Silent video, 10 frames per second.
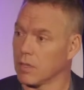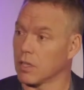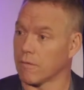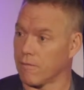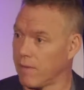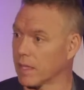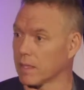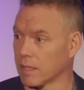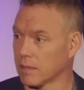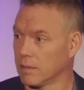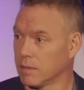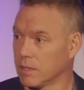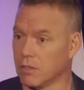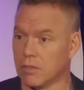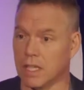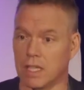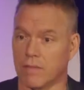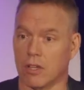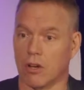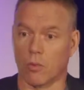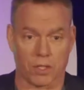You're failing. You didn't even know